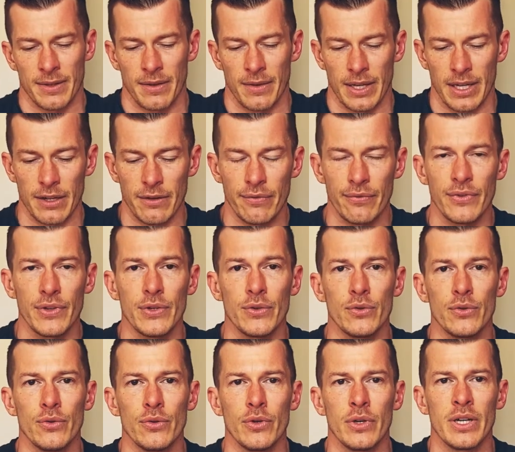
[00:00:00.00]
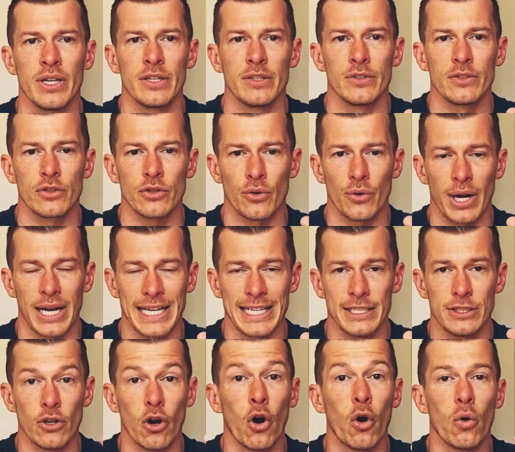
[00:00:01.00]
if you train
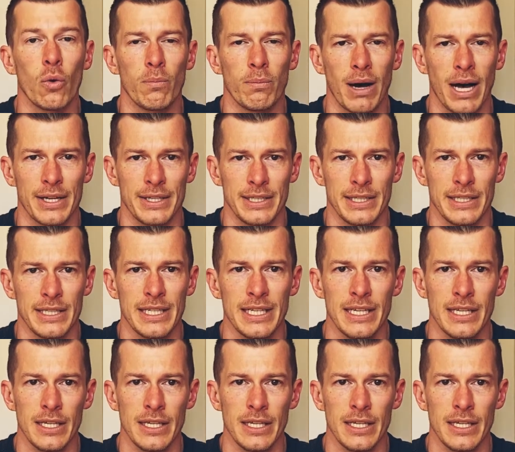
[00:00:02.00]
your whole body